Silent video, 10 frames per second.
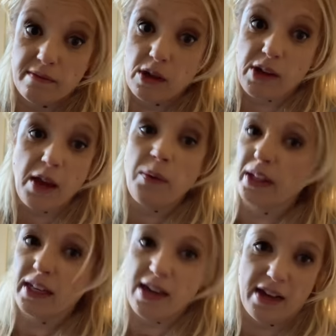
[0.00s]
Okay, he
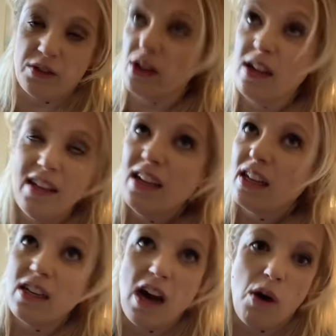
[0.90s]
really does.
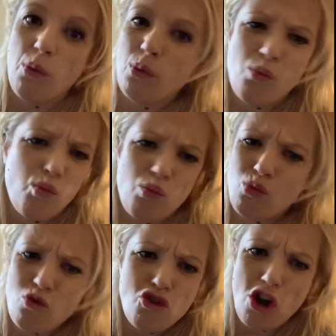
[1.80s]
No,
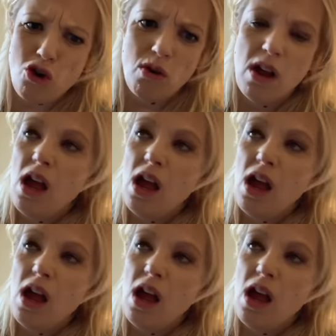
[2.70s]
no.